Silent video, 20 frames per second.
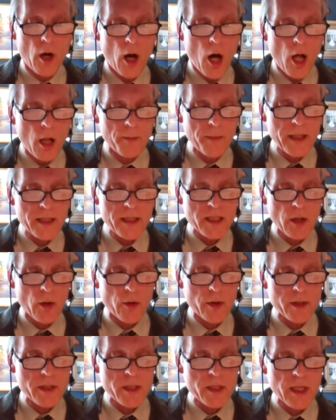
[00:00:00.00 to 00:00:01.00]
all
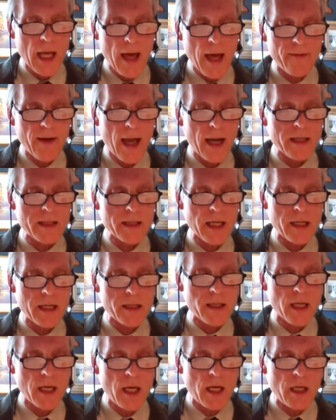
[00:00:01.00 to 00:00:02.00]
Minnesotans to have
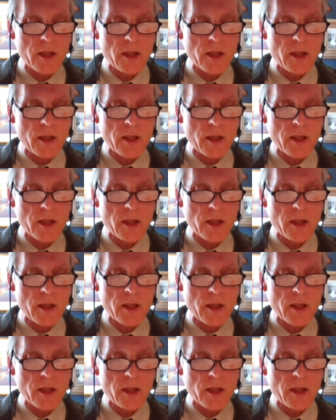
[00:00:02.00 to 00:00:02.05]
access